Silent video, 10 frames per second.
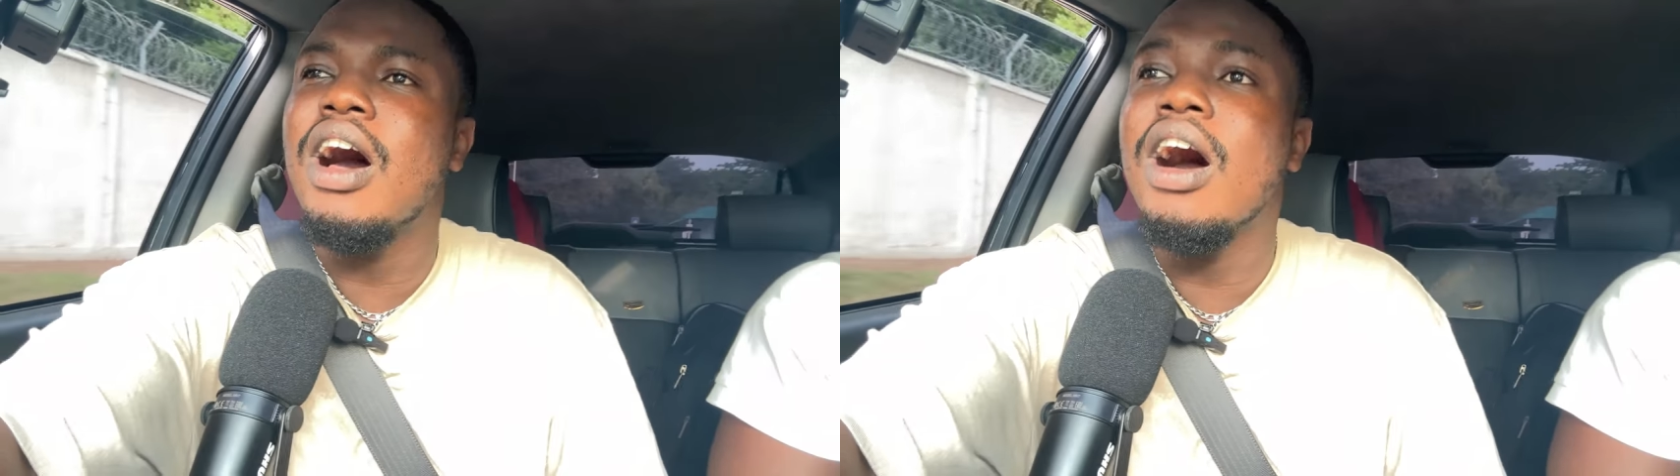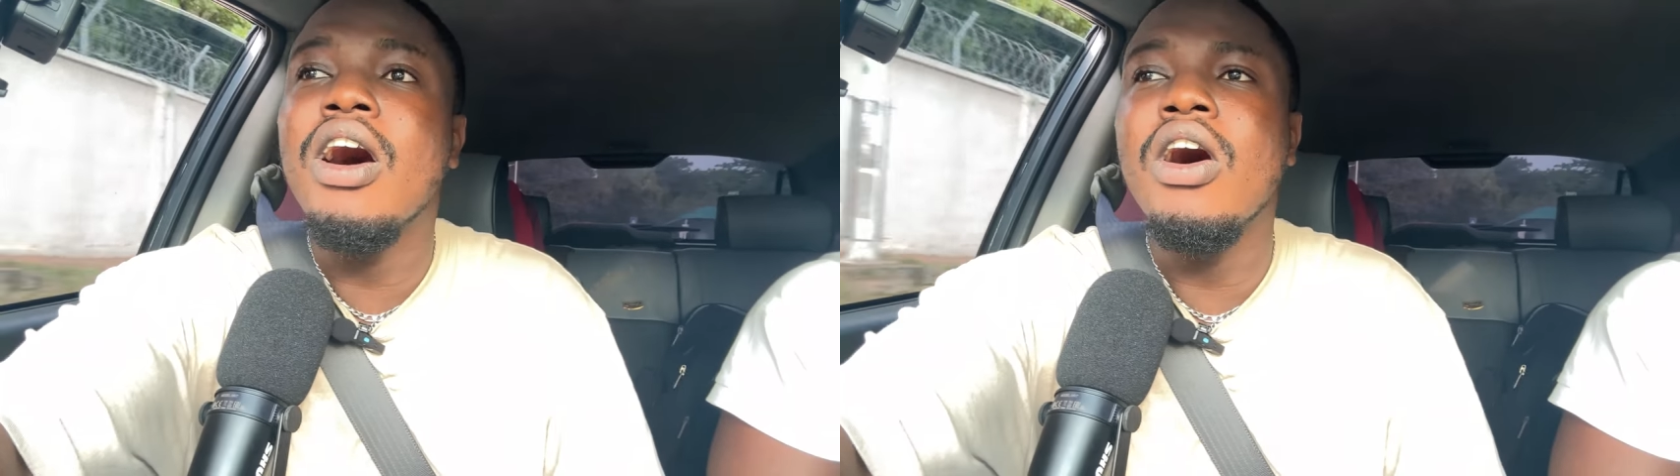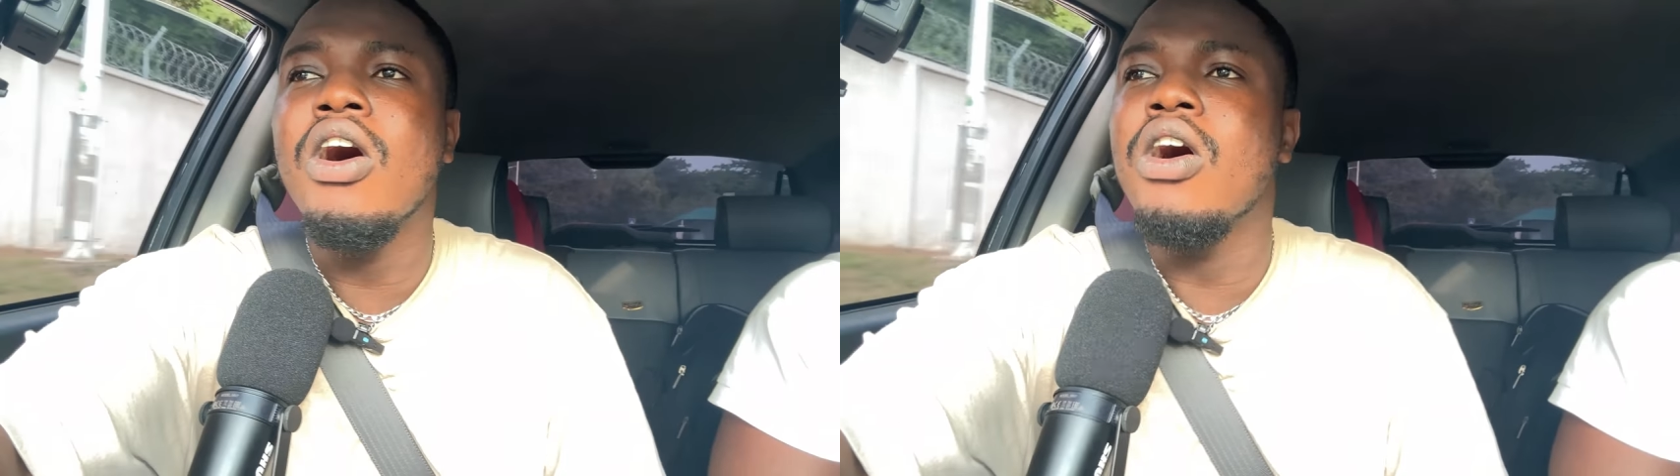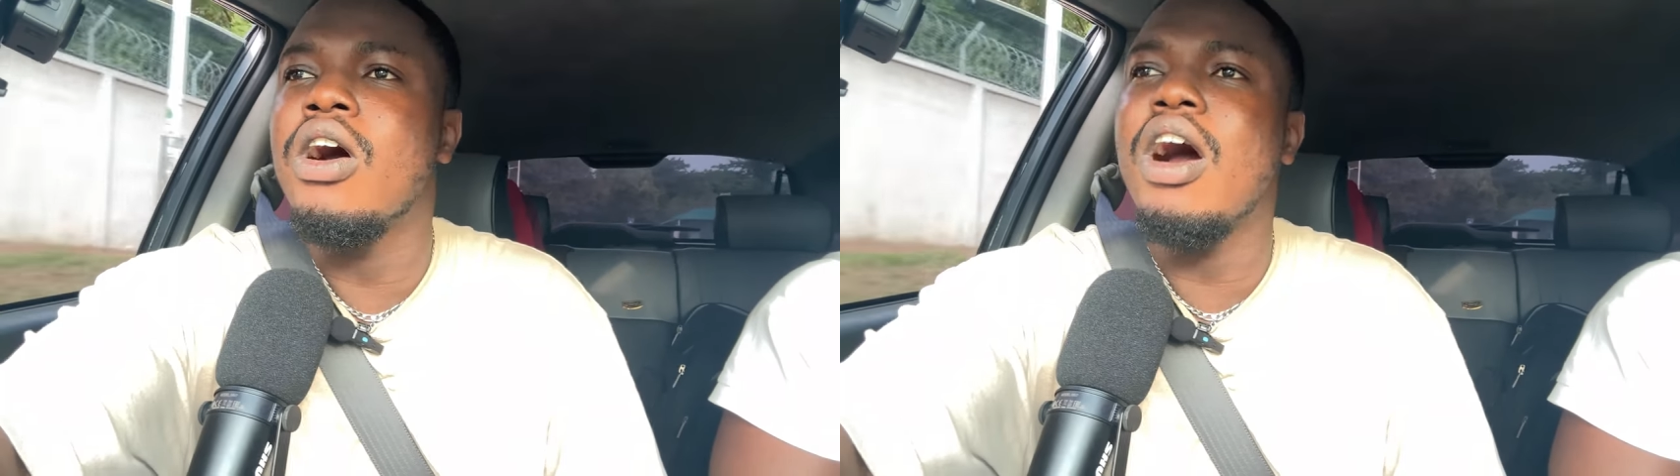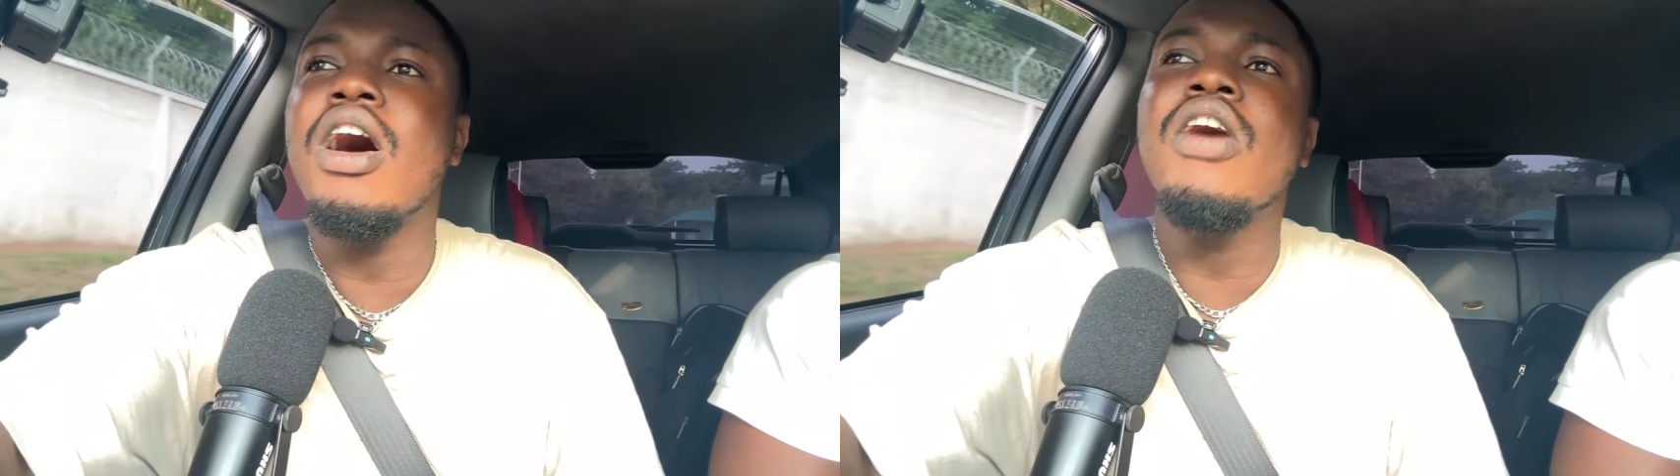
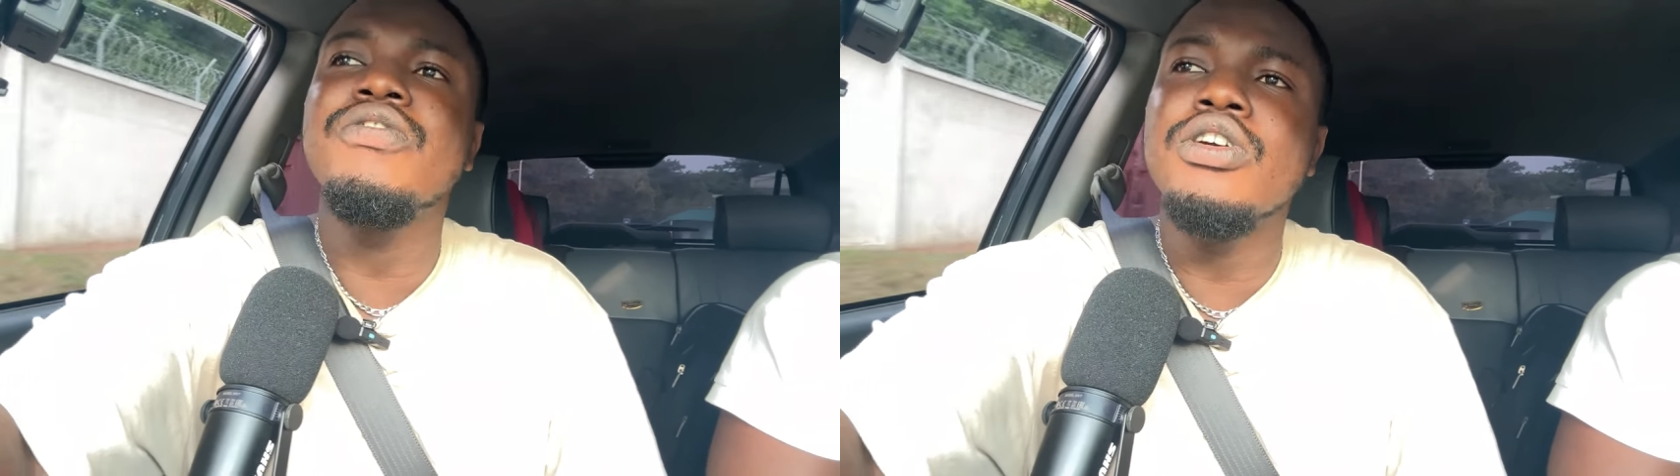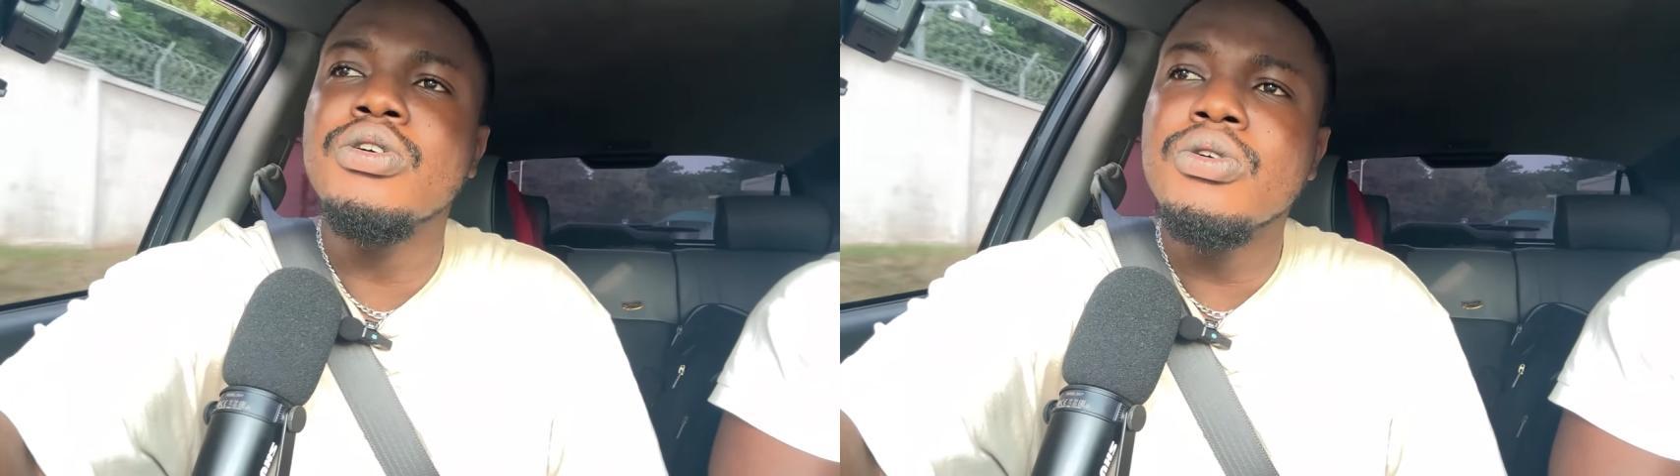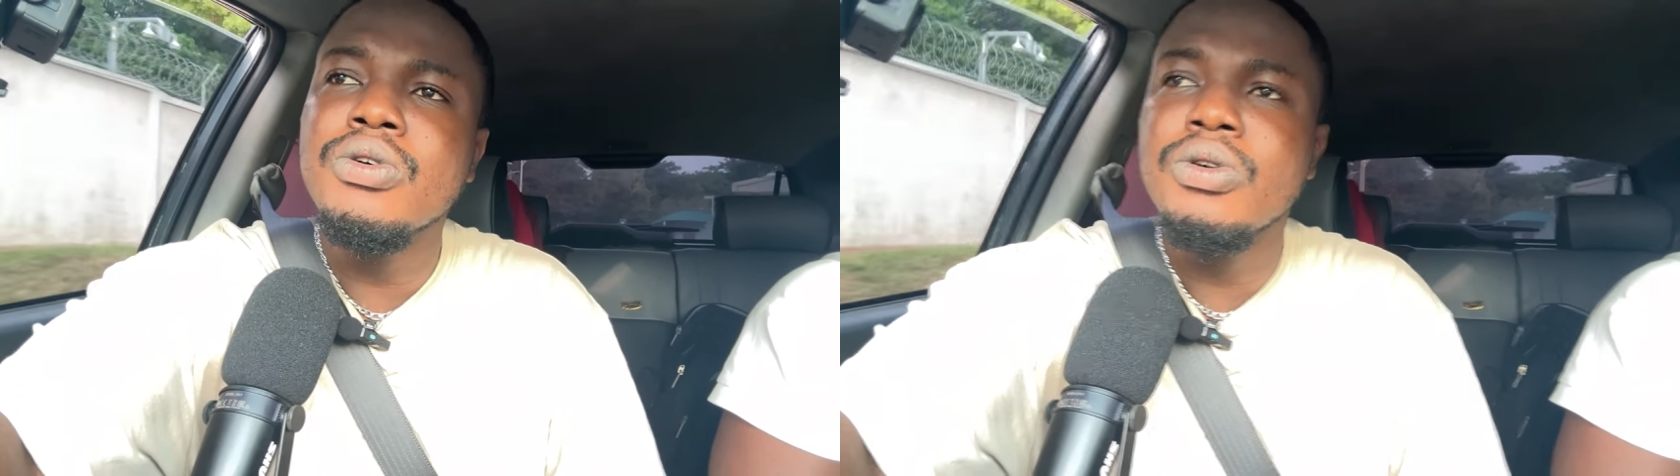awe of you.